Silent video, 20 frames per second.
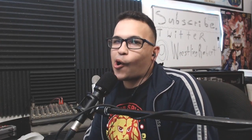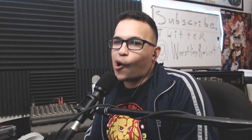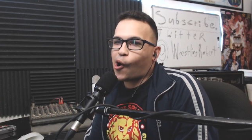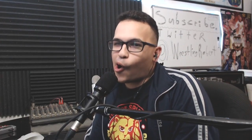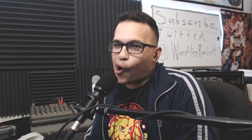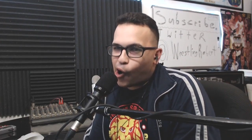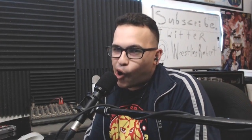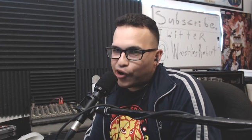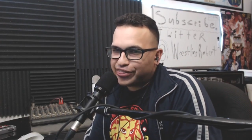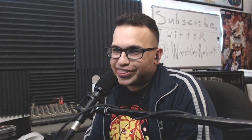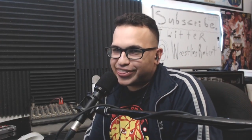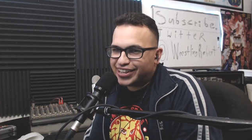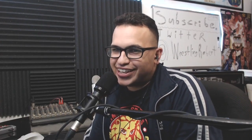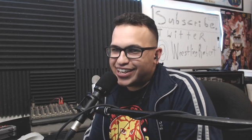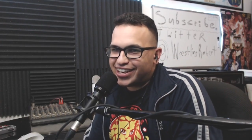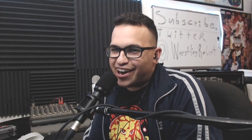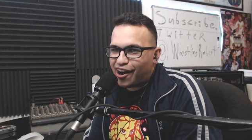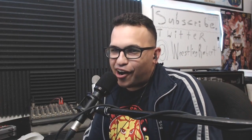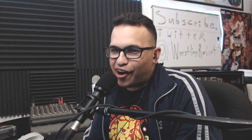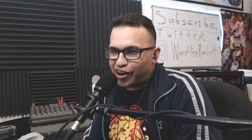on
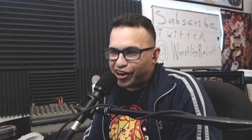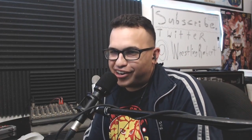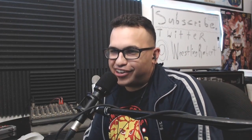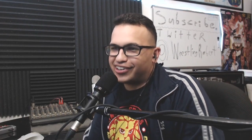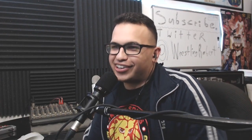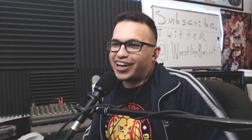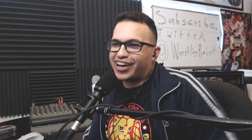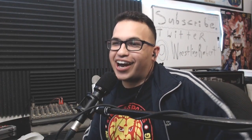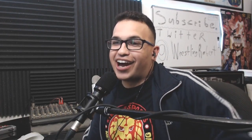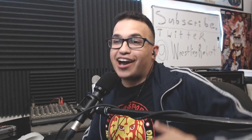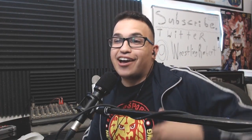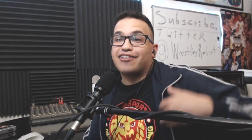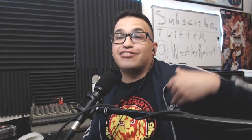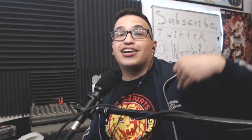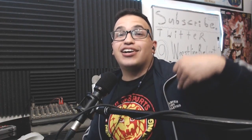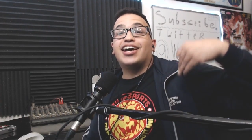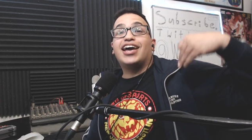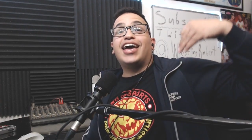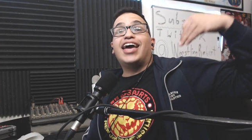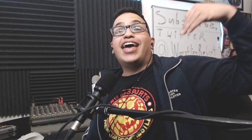the archive.
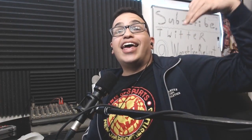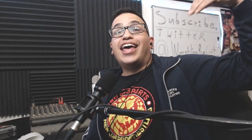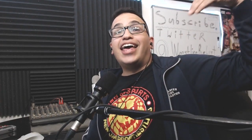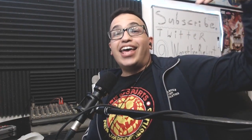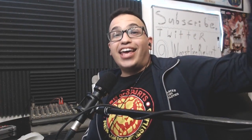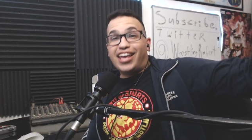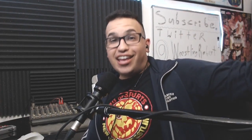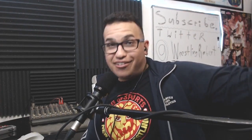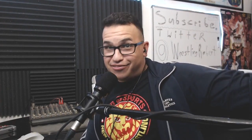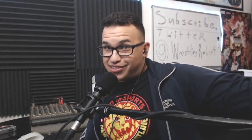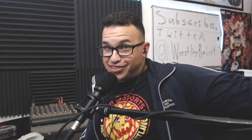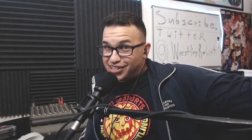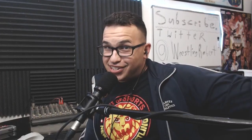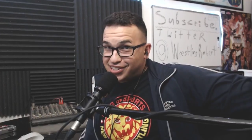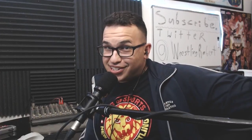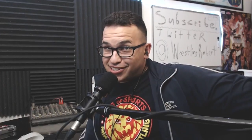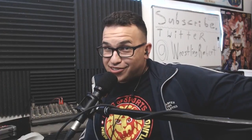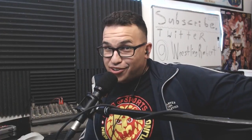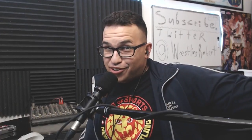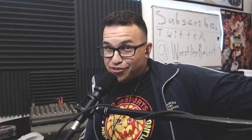If this
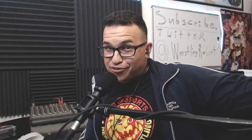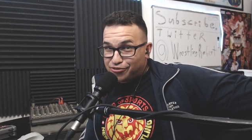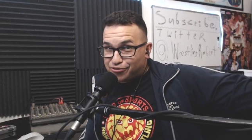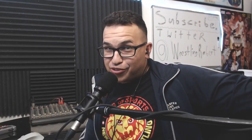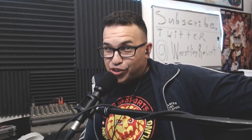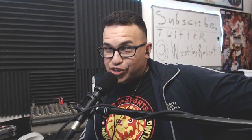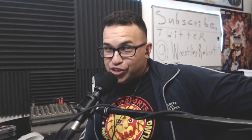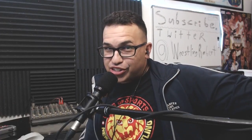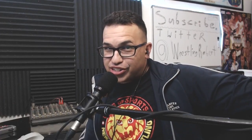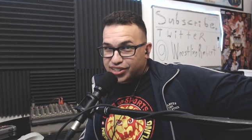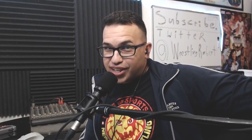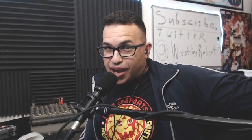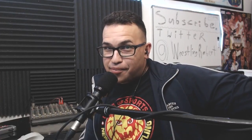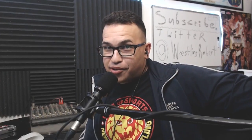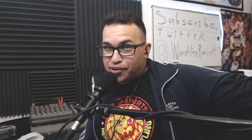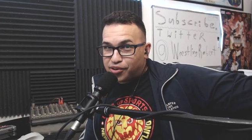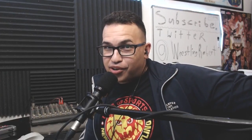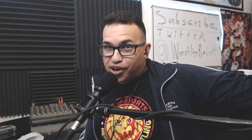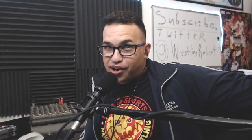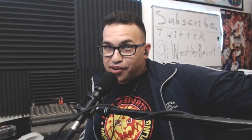is your first time
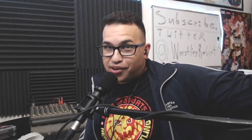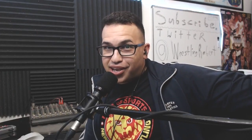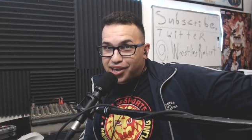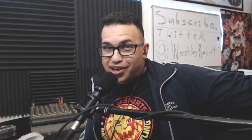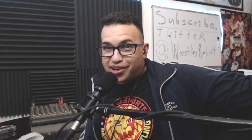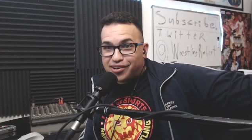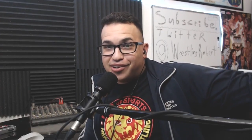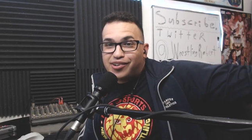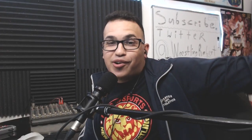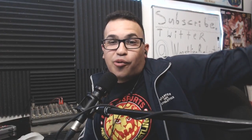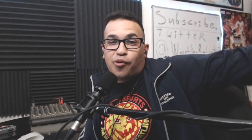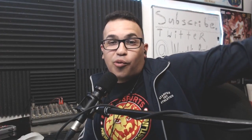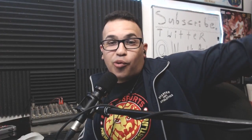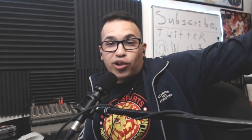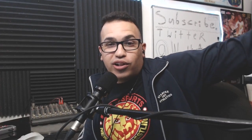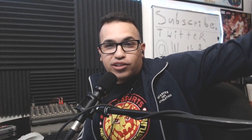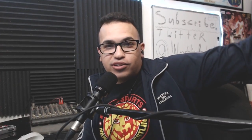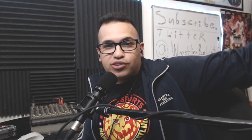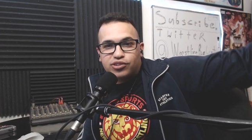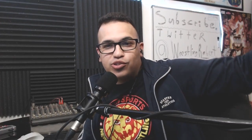around here,
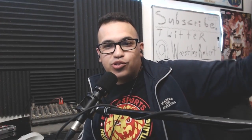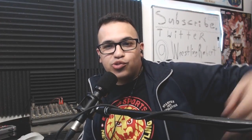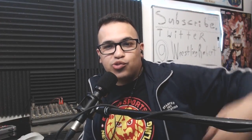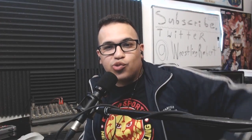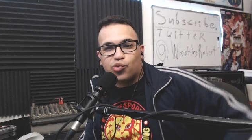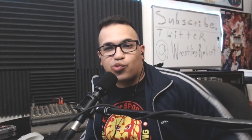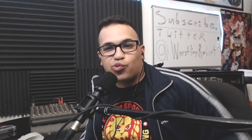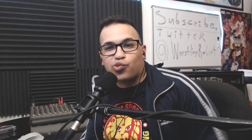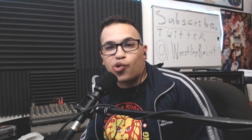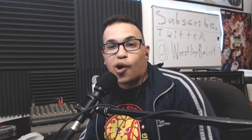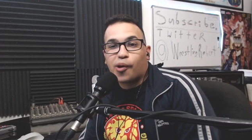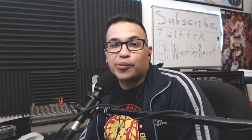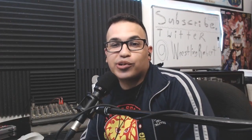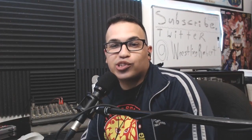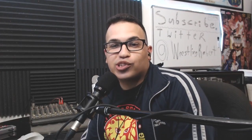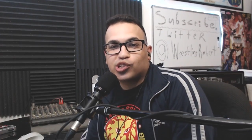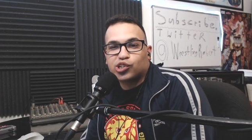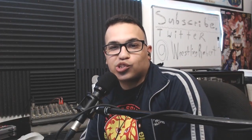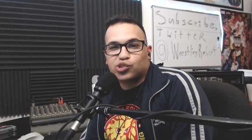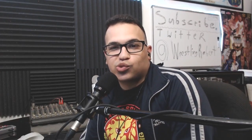welcome to the
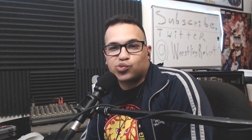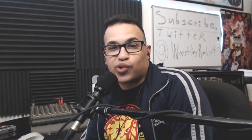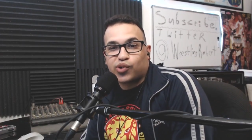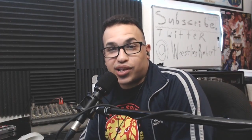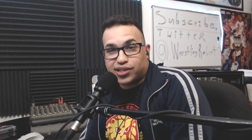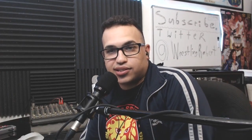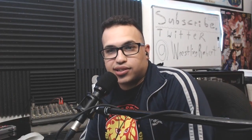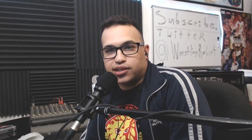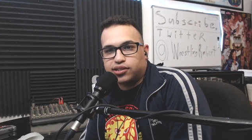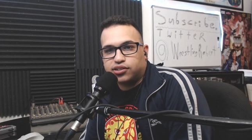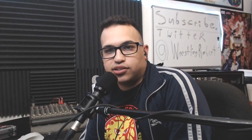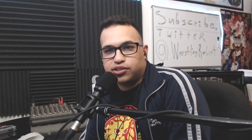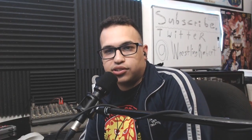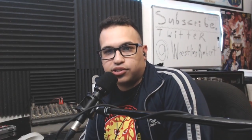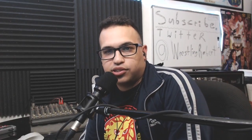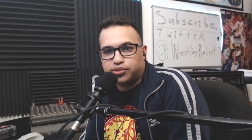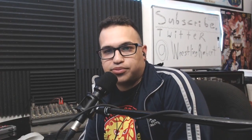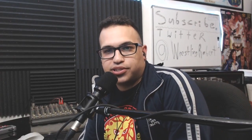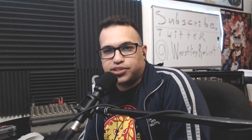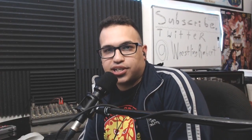Roberto's Wrestling
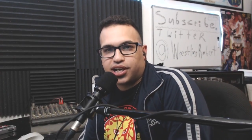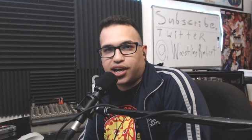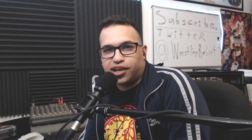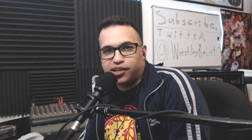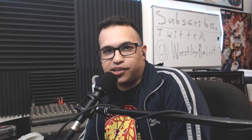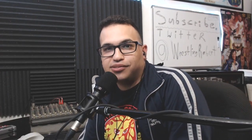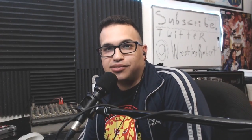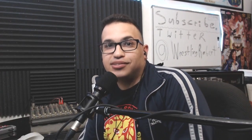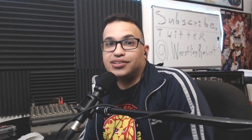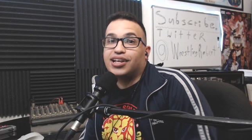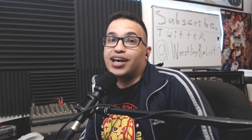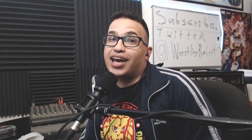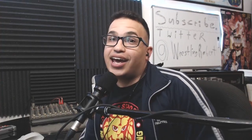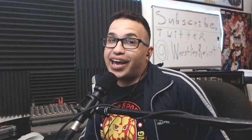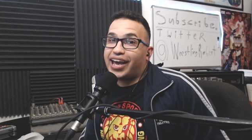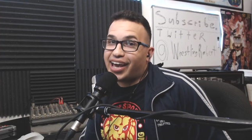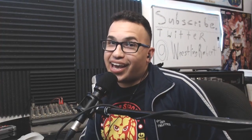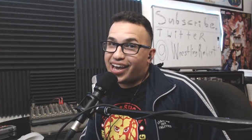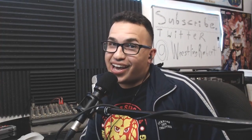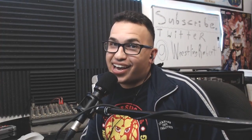YouTube channel.
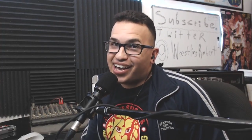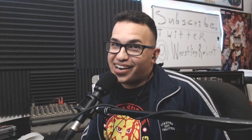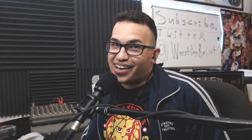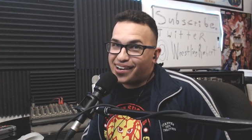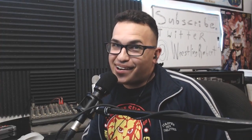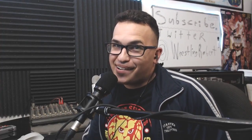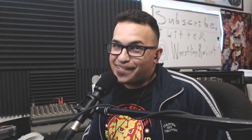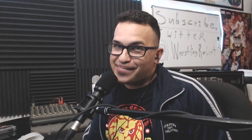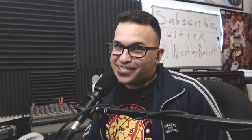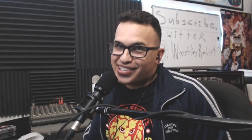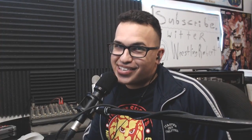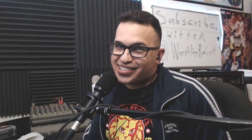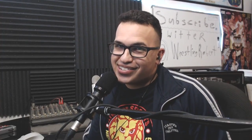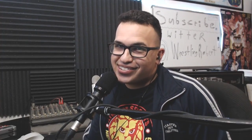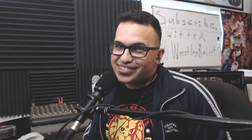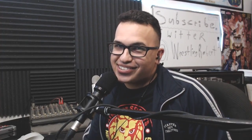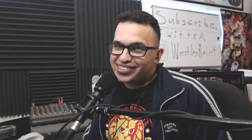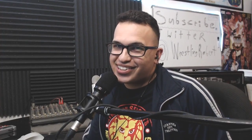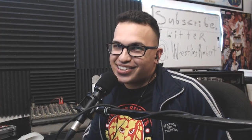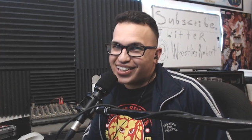And
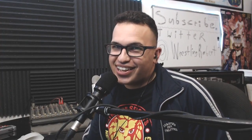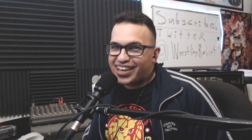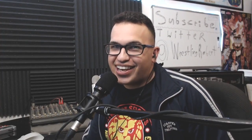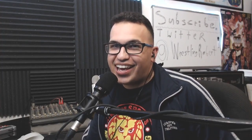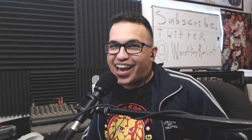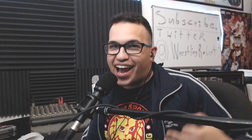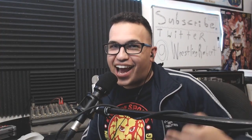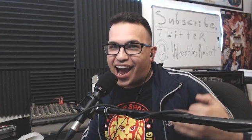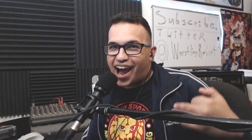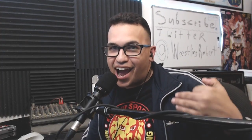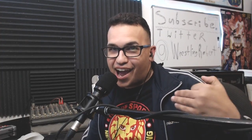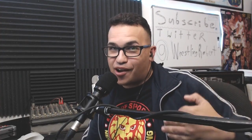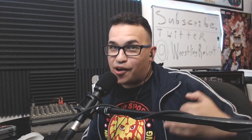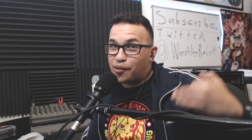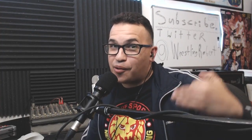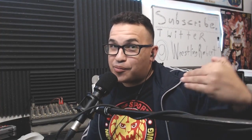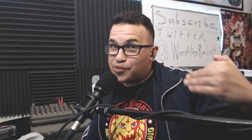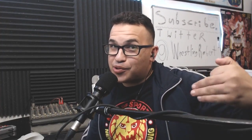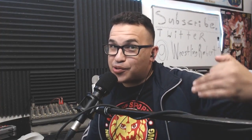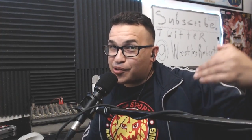obviously, I
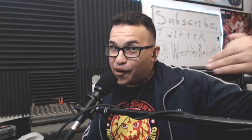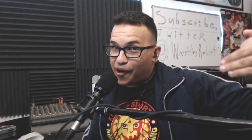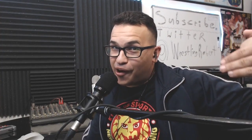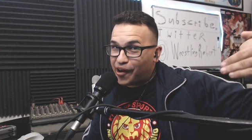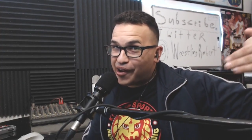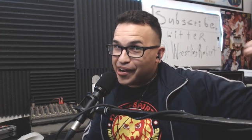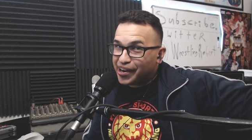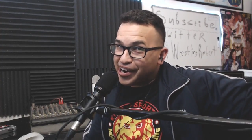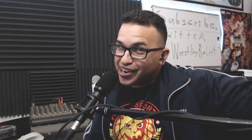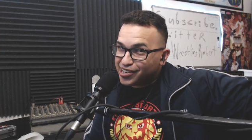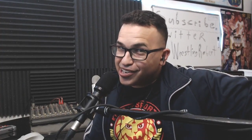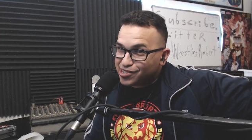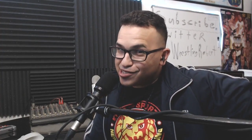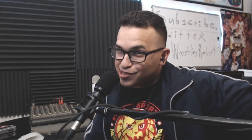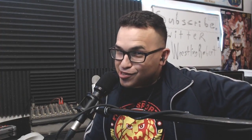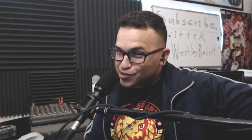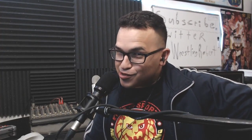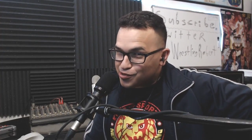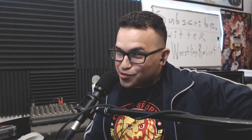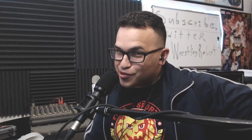hope you are
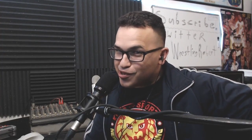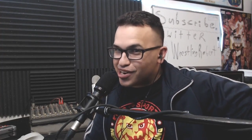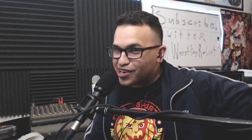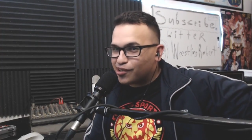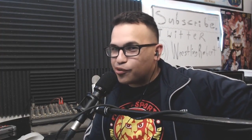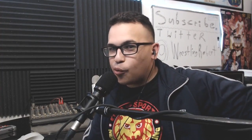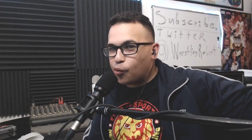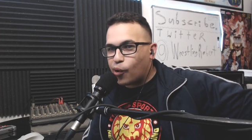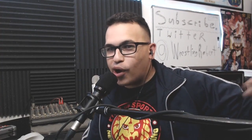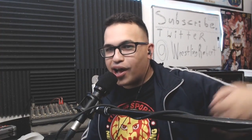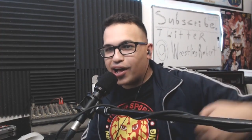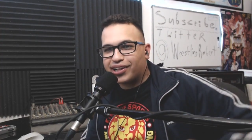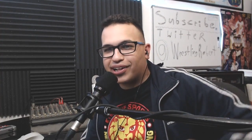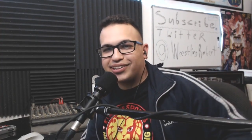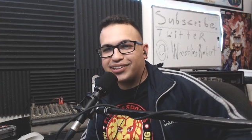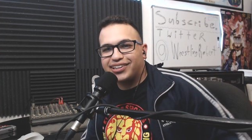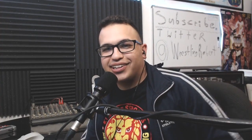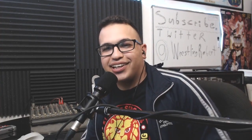doing well.